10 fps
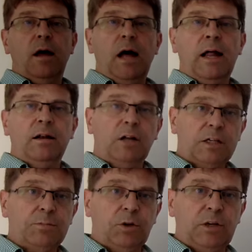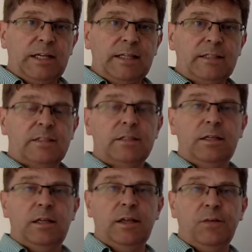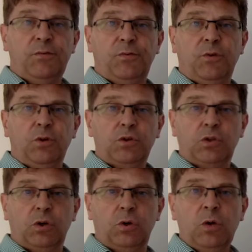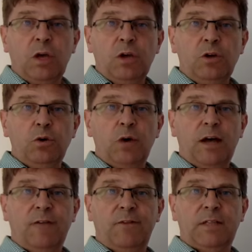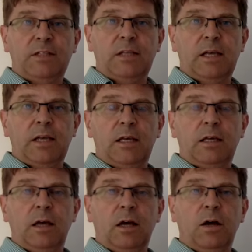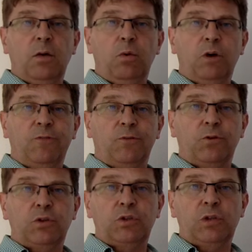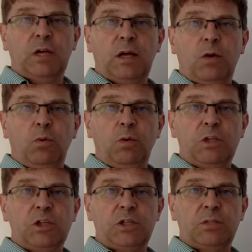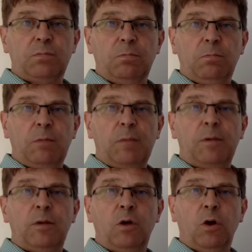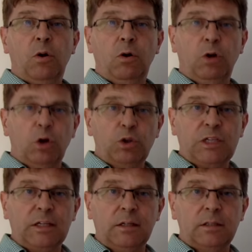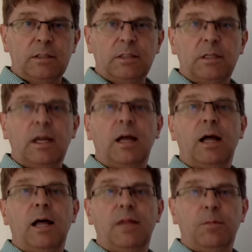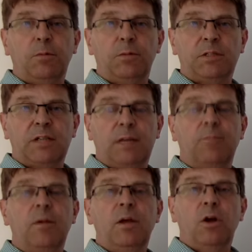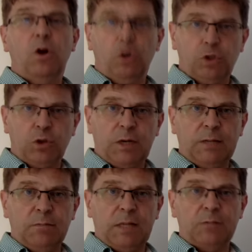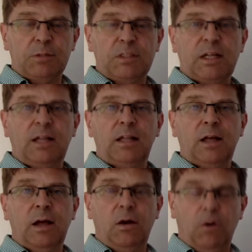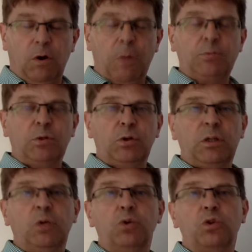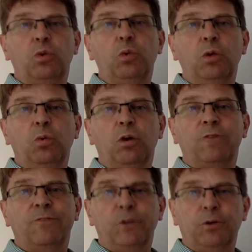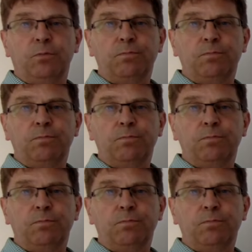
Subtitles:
And last but not least, if also you have, let's say, a workforce which is maybe low skilled at that moment in time, autocratic management style absolutely also will work for you.